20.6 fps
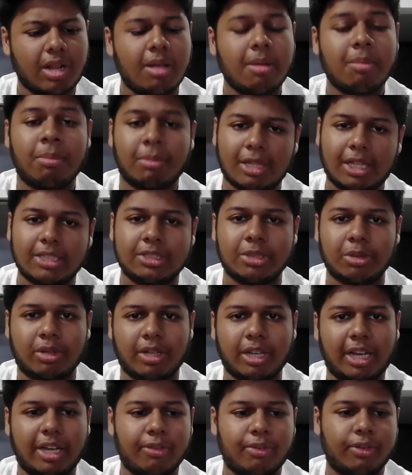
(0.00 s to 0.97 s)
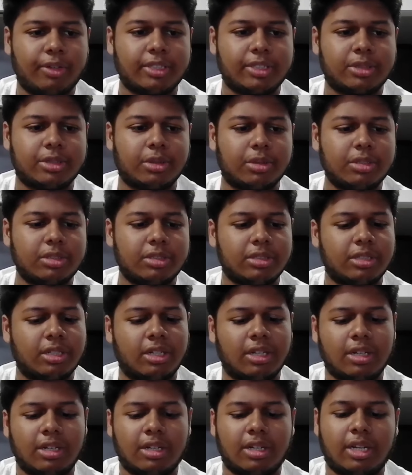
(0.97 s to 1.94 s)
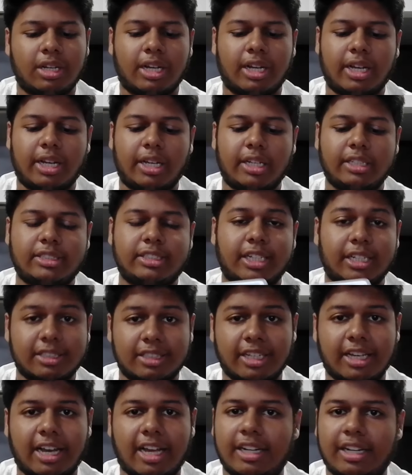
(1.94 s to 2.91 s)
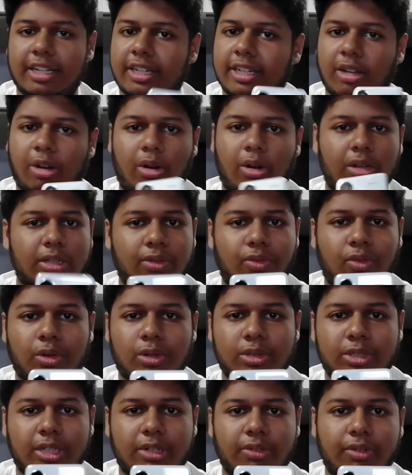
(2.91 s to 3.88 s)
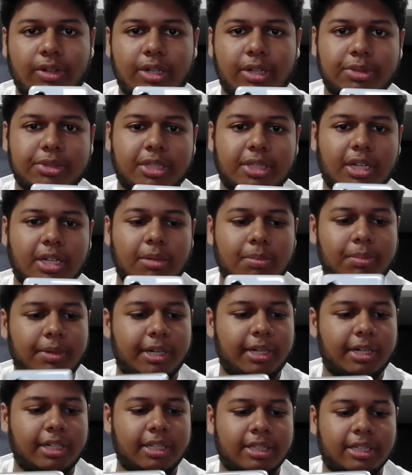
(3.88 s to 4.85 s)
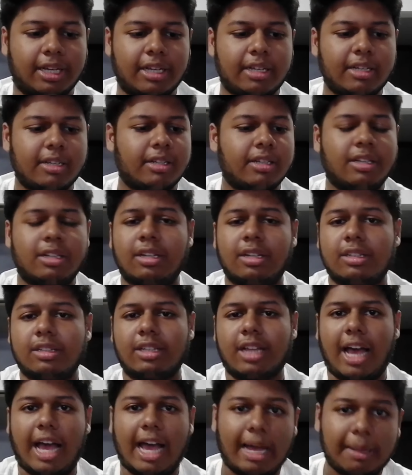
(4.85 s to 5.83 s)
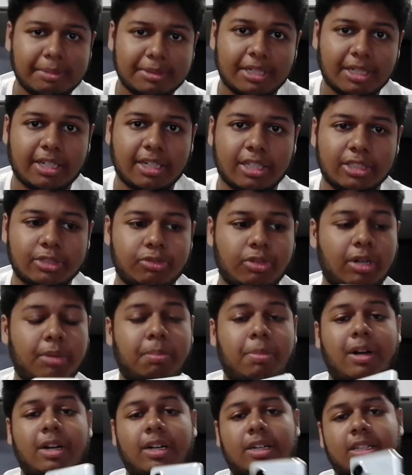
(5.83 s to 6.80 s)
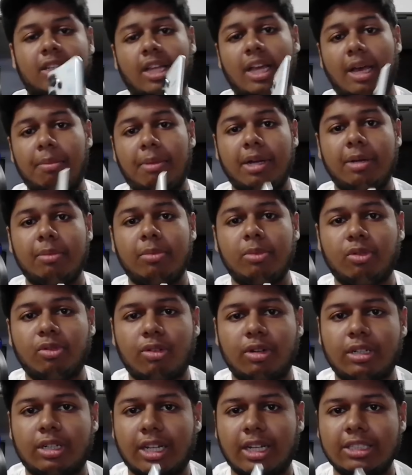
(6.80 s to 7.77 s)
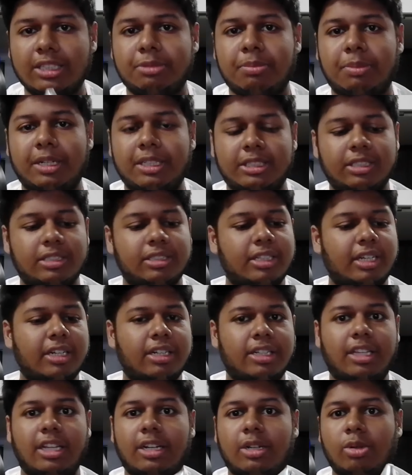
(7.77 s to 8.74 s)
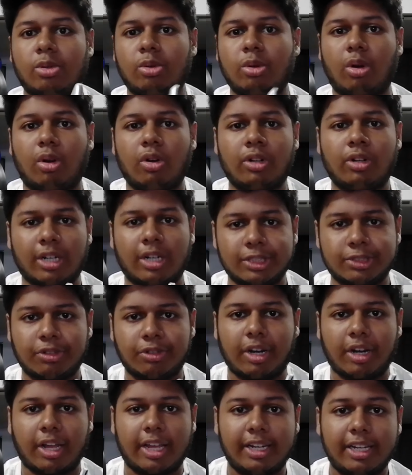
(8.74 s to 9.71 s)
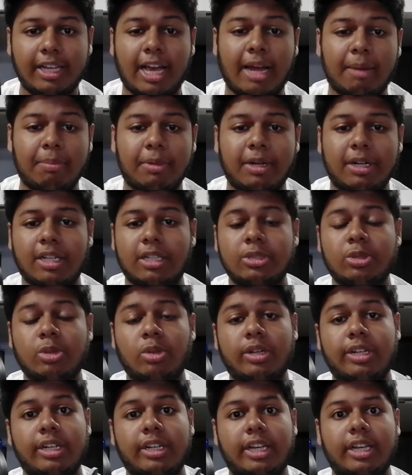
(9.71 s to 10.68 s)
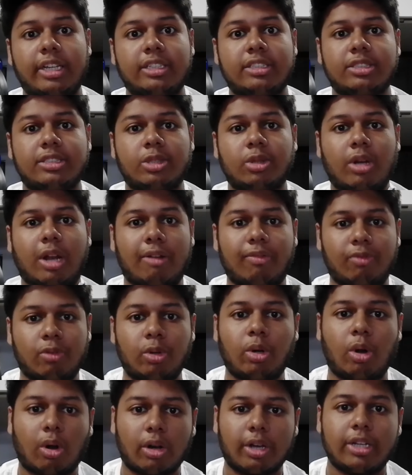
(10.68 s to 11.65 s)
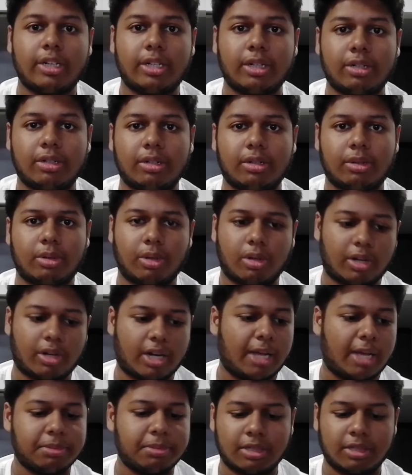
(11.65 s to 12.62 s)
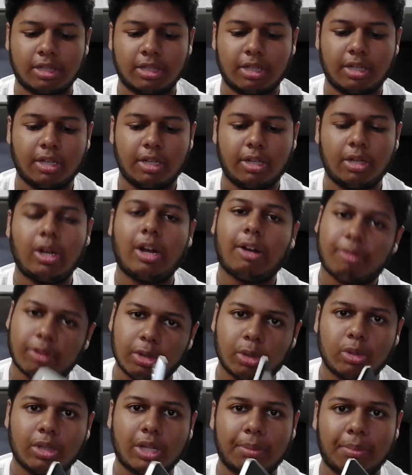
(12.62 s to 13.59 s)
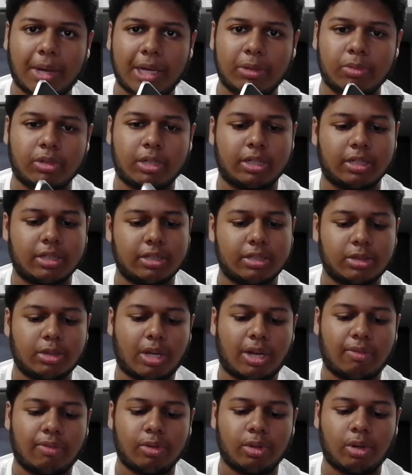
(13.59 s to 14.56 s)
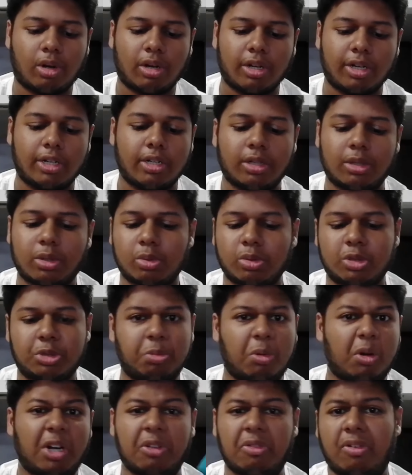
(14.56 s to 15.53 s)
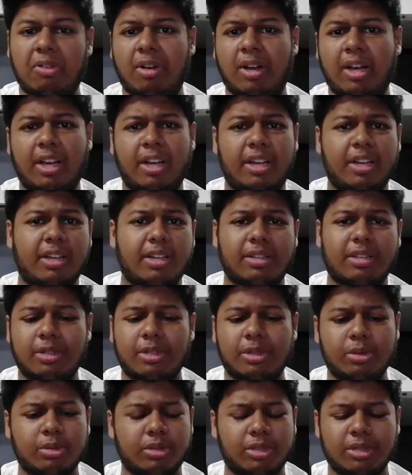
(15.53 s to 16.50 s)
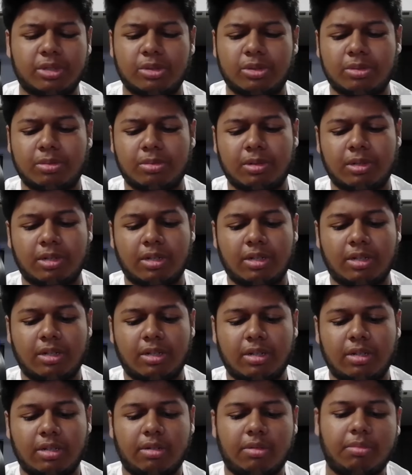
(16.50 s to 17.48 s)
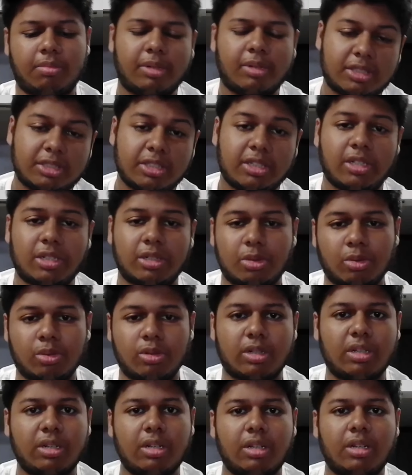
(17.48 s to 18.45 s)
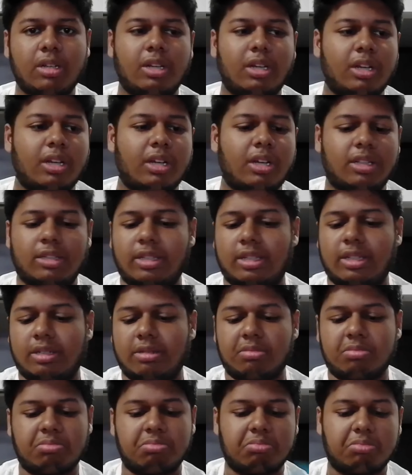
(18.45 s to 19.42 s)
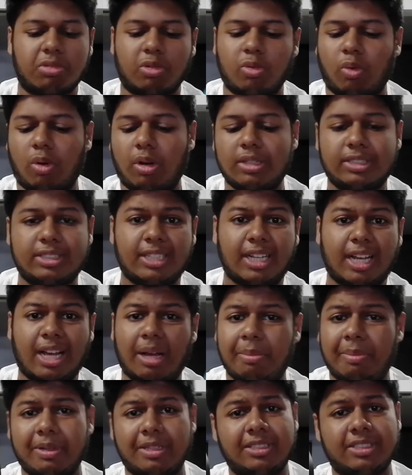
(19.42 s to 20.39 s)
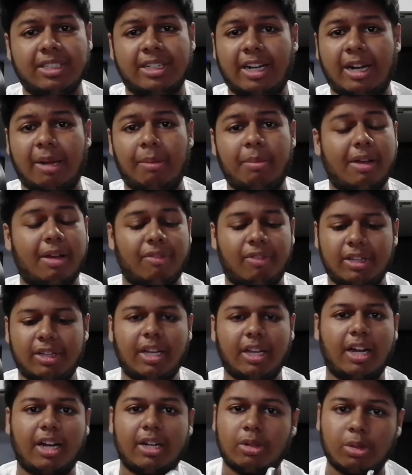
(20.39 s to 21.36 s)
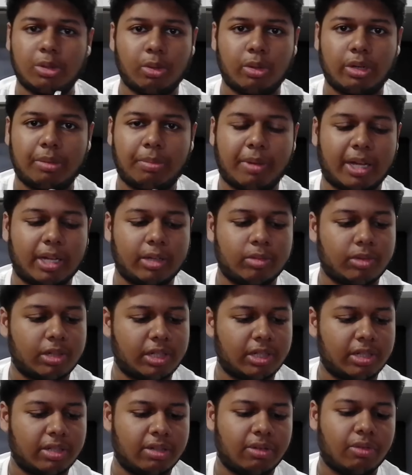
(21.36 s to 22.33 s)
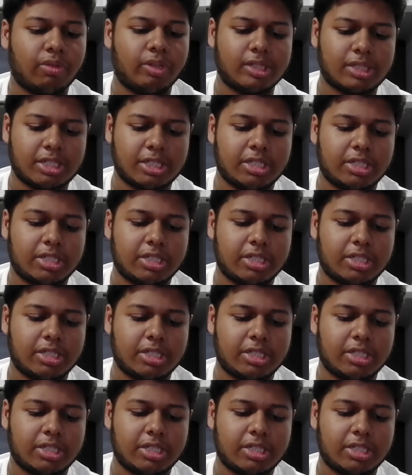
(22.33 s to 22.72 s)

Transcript: That's okay, I fixed those. I checked the gallery, all the photos and videos are completely there. The apps are transferred, but the MI Mover does mention that they do not transfer any app data. So, in case you'll have to log in into your apps, you'll have to do that manually. So, I have to log in into Spotify, YouTube, basically Google, then WhatsApp, Instagram, everything I had to do it manually, which